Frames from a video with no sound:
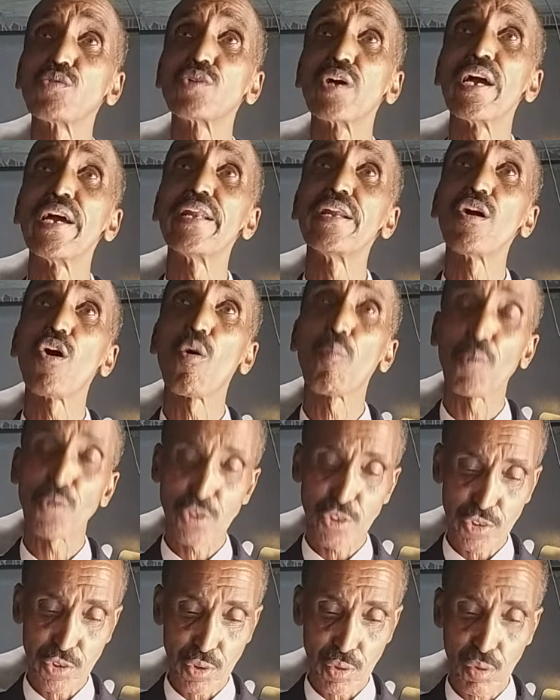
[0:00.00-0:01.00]
any
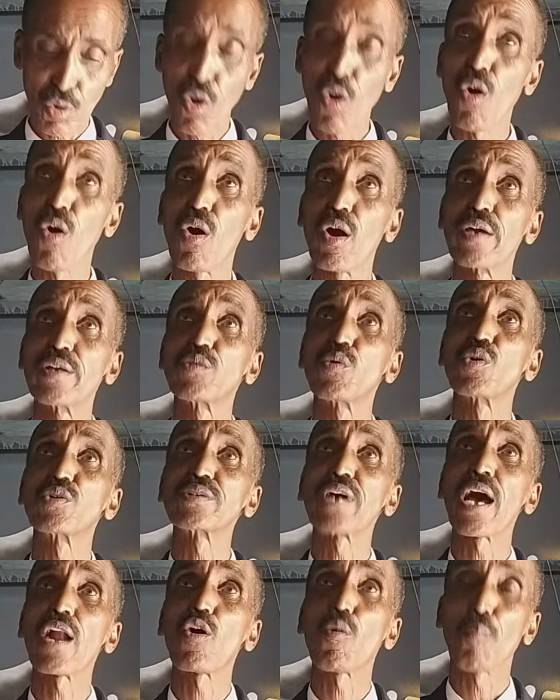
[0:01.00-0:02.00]
opposition. No, it was
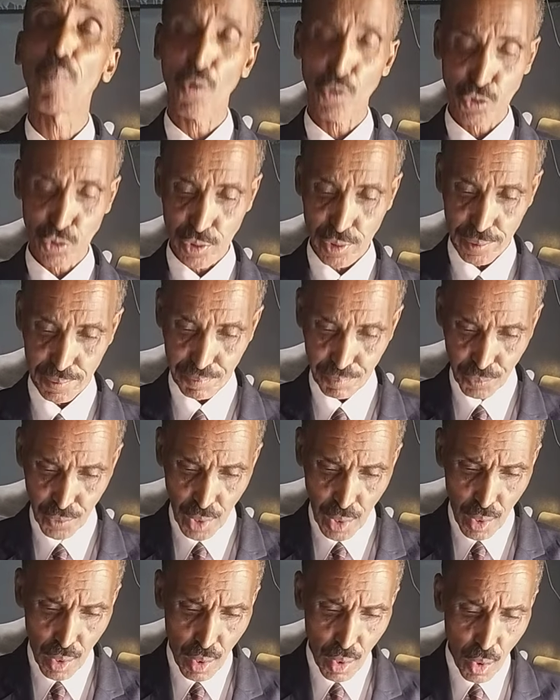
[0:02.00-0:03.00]
unopposed.
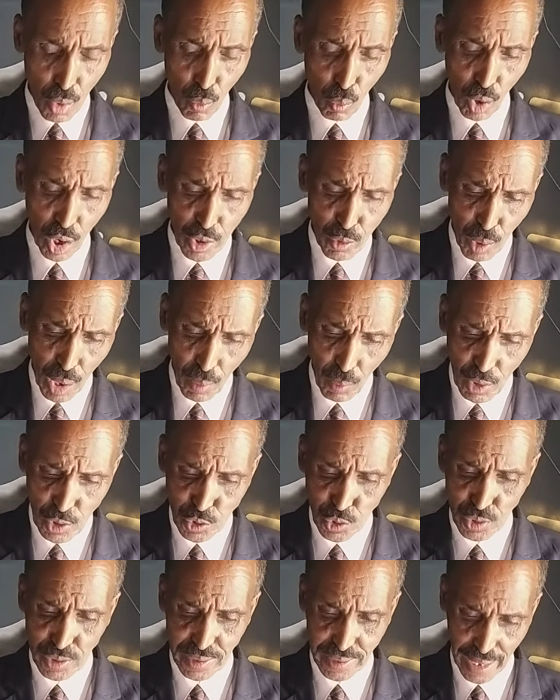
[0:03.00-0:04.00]
What do I
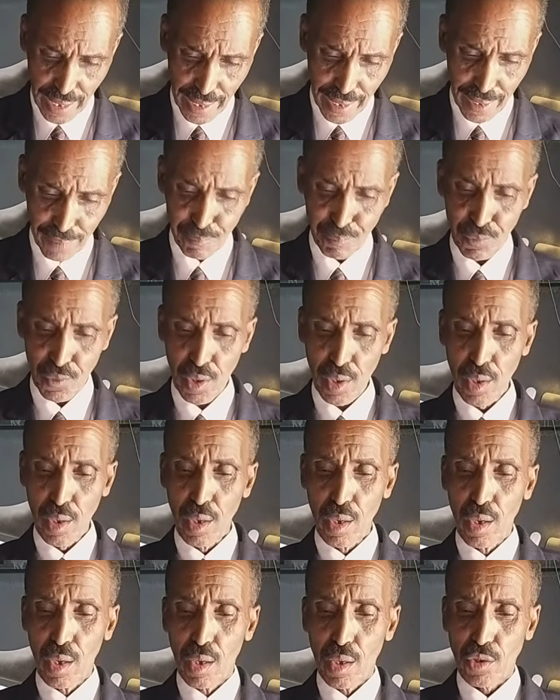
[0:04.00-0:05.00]
want to say?
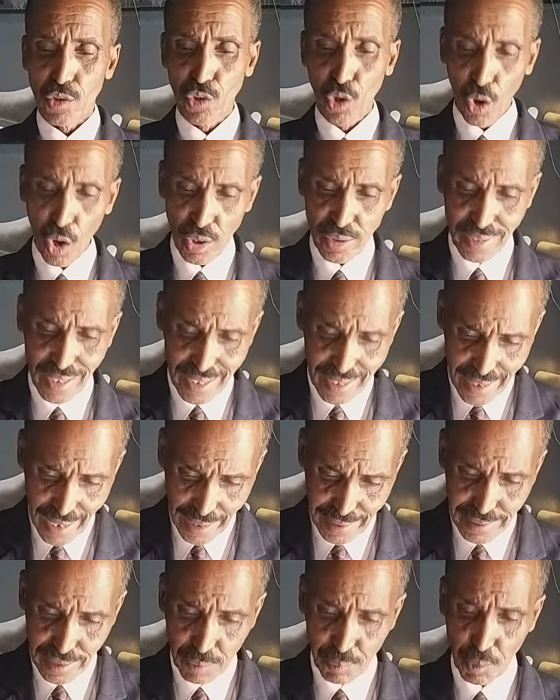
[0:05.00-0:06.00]
Those
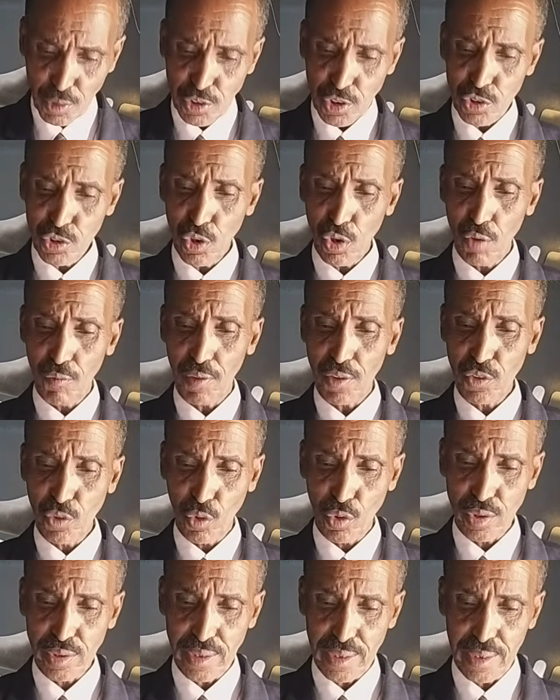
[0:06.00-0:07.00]
leaders in position of
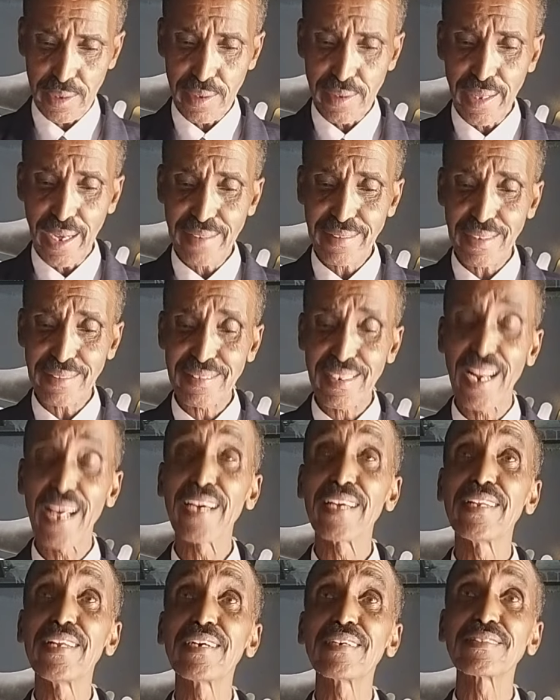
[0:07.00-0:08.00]
authority, there's a
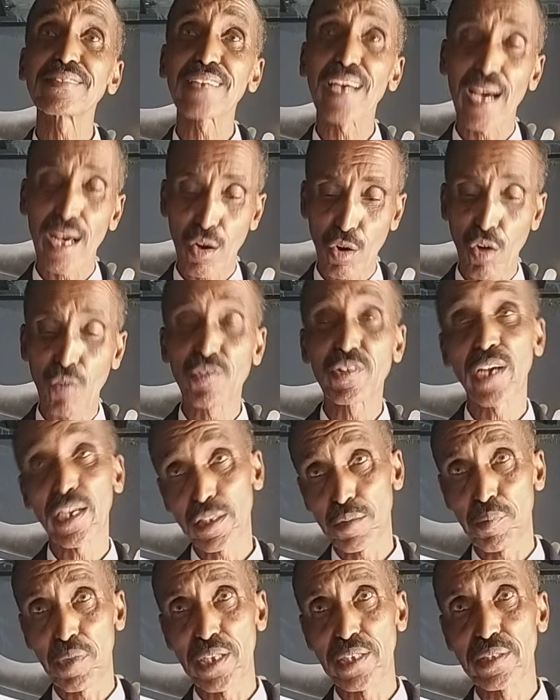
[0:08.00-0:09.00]
sliding scale of
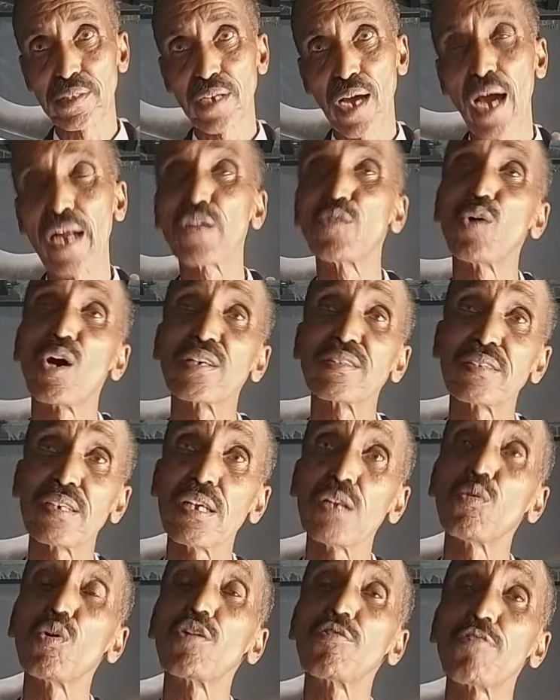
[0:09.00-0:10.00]
judgment, and your
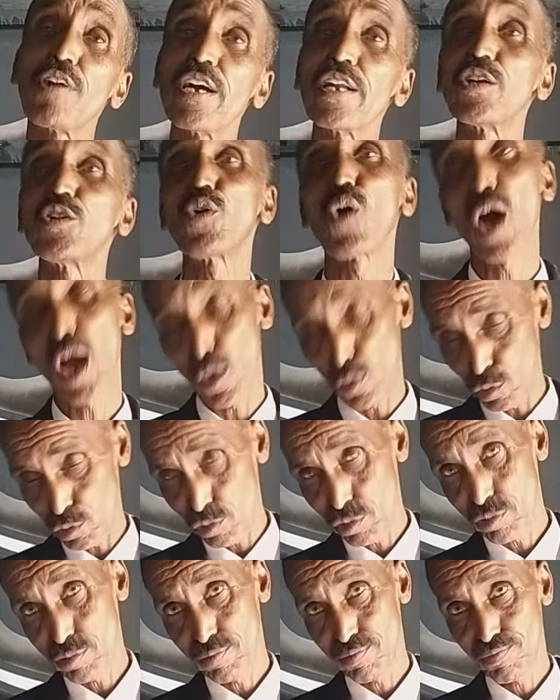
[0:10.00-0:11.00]
sin will find you
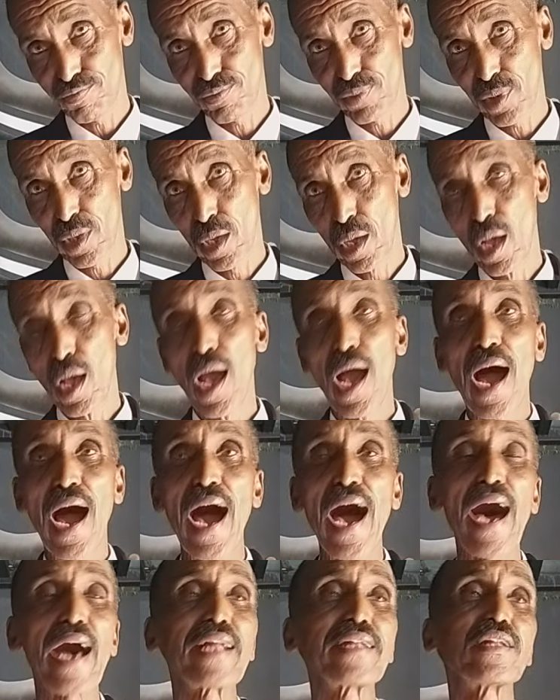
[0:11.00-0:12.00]
out.
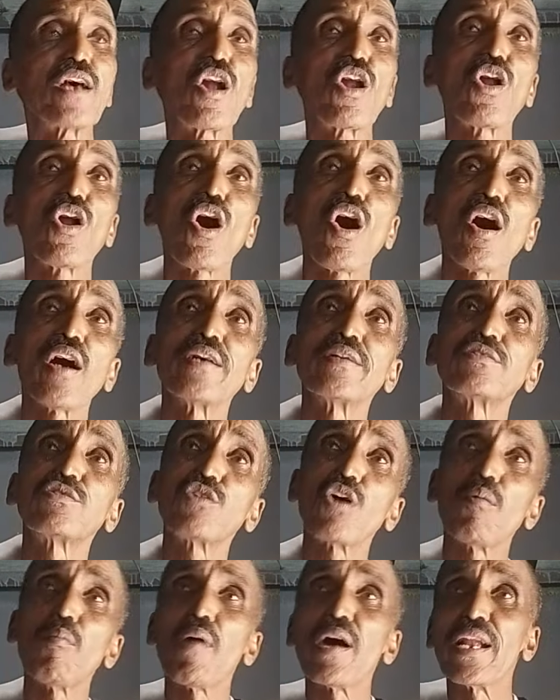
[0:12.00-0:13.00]
And the law is
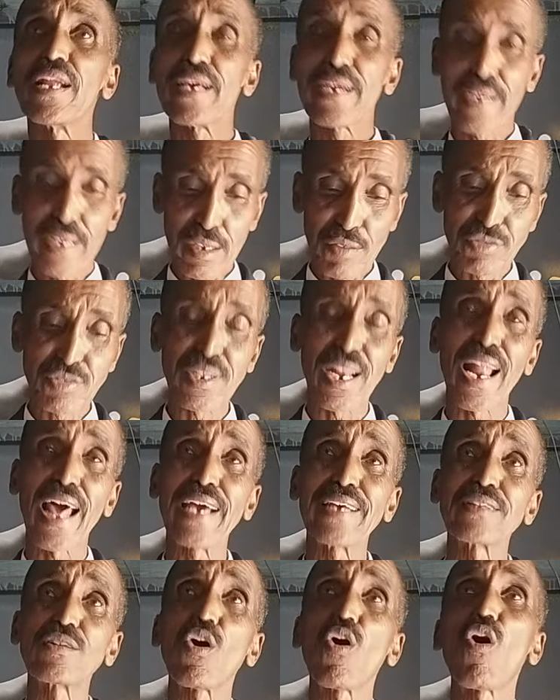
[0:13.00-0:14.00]
normally gives
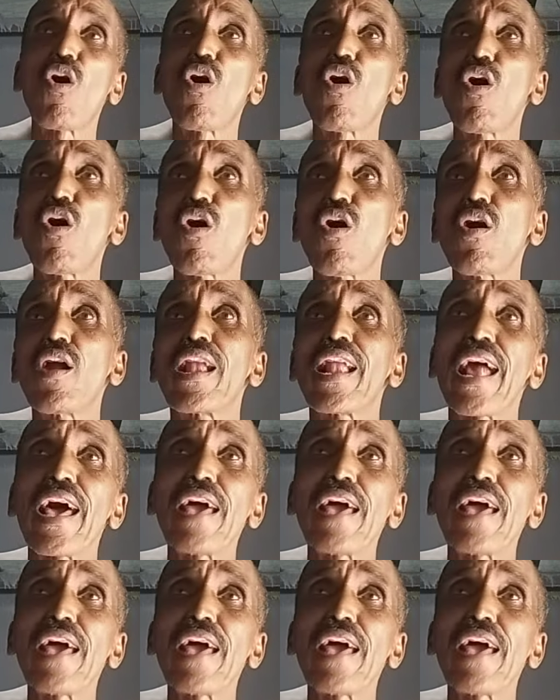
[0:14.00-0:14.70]
life or